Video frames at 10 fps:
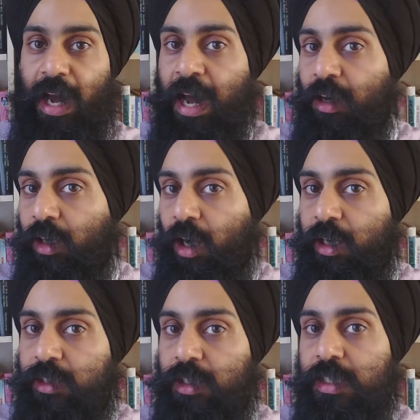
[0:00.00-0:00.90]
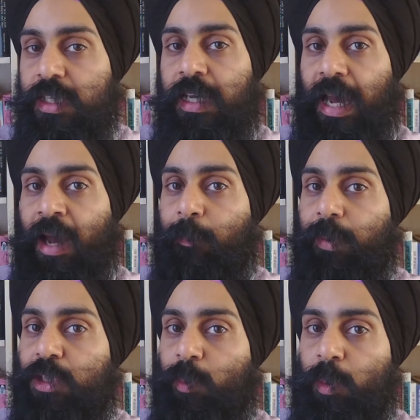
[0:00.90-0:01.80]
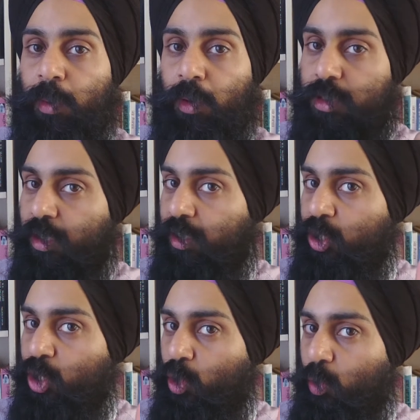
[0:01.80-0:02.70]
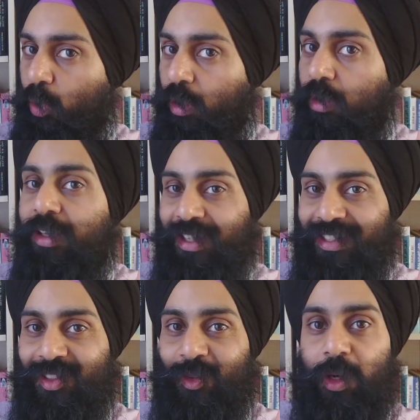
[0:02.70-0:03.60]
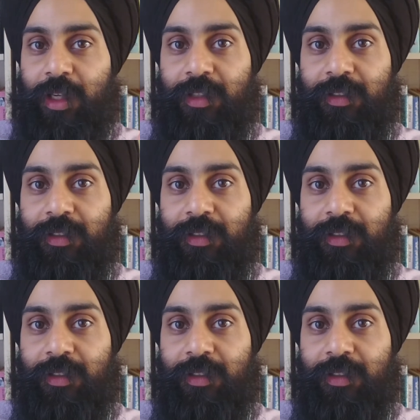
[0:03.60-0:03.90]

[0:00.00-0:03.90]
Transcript: our guide to the Sikh and Punjabi books that you need to read.